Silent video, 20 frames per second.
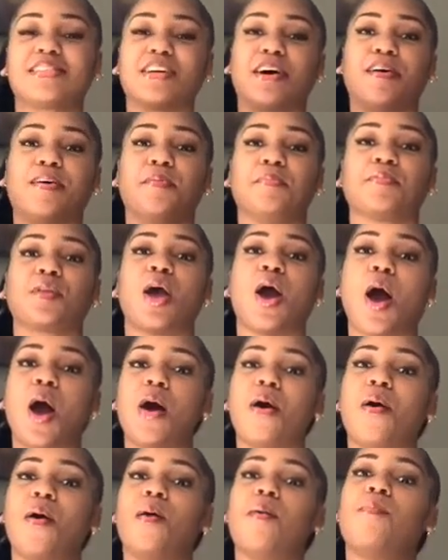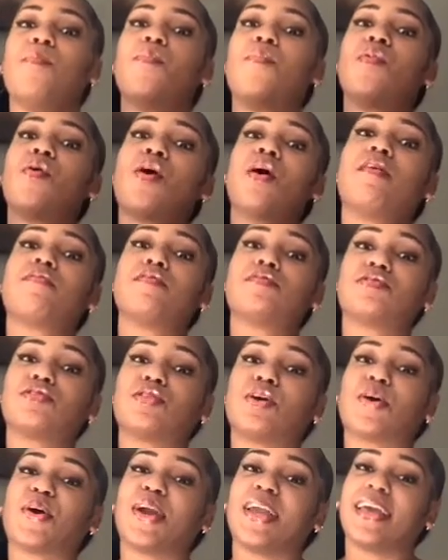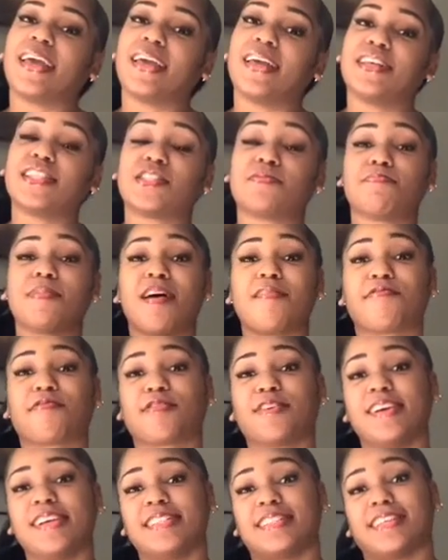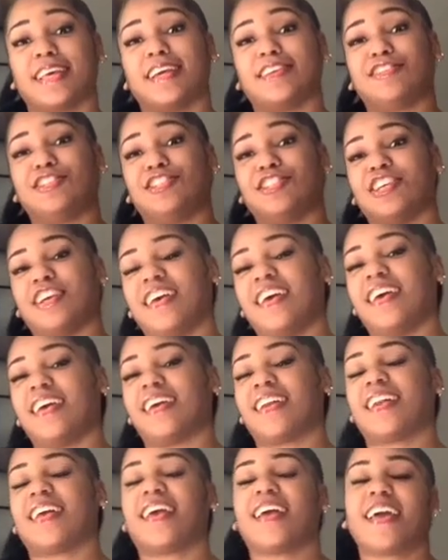So moral of the story is my friends ain't shit